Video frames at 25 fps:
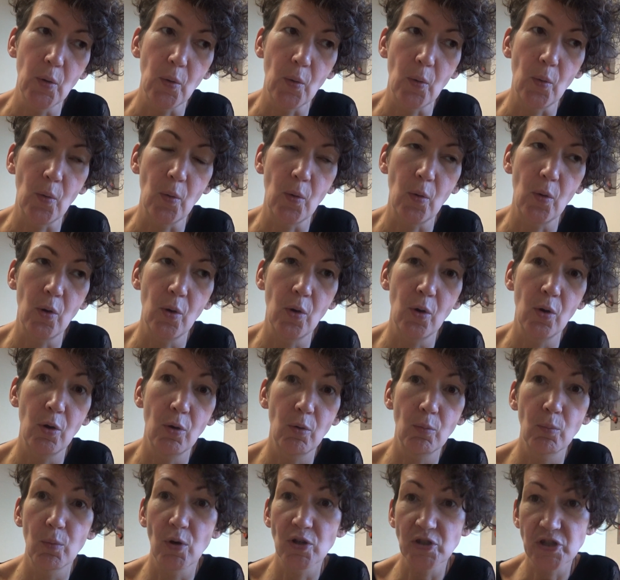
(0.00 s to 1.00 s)

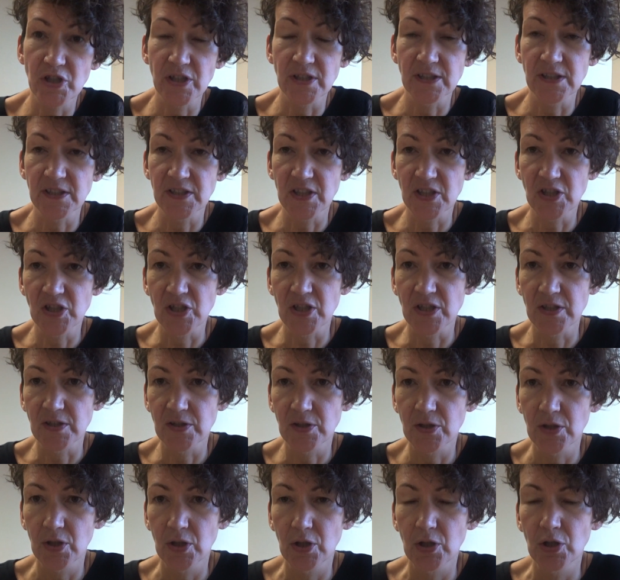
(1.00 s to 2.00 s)
or washing the
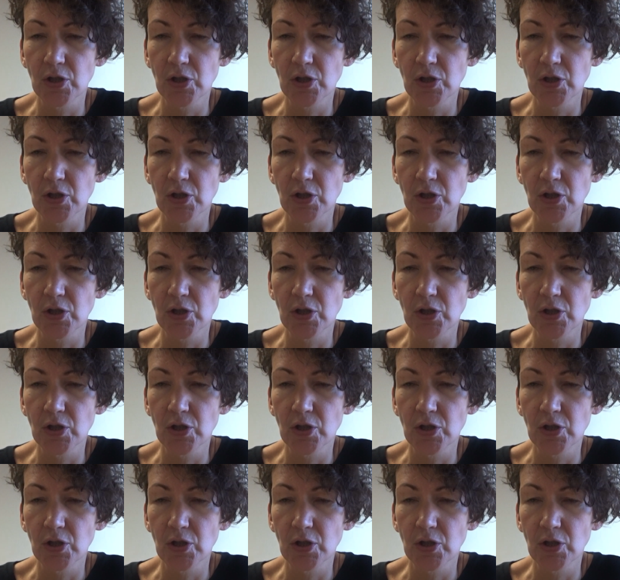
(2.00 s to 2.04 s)
dishes.